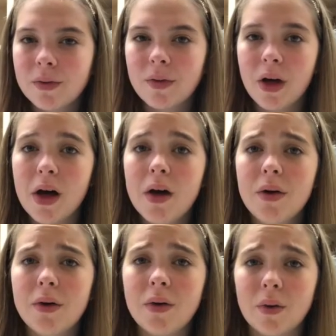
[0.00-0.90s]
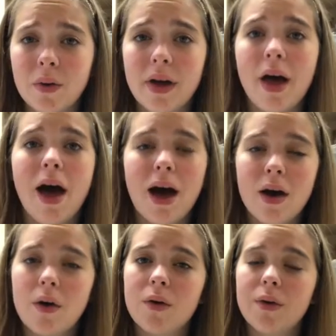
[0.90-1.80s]
Oh,
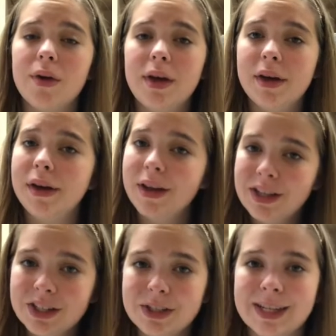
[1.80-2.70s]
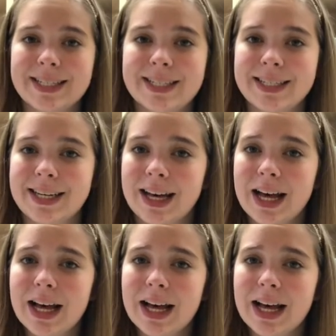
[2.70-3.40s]
how interesting.